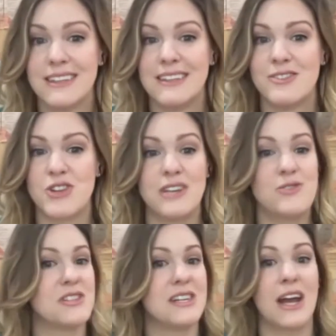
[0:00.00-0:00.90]
Hmm. Change
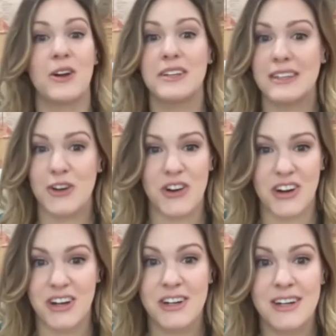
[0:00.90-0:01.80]
is inherently
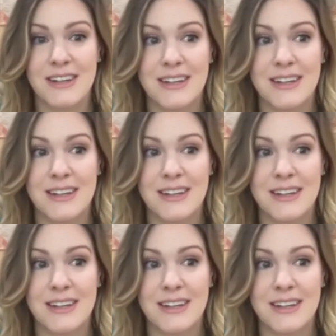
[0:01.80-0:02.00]
hard.